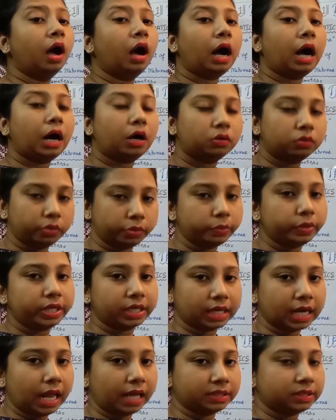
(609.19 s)
How we
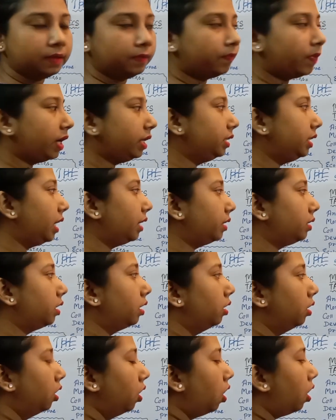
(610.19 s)
will classify that
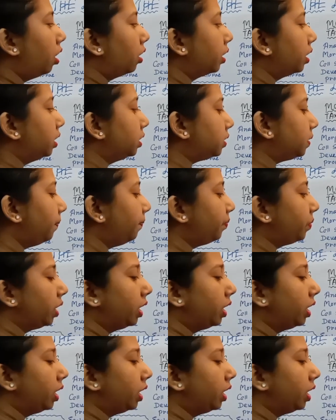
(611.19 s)
organism?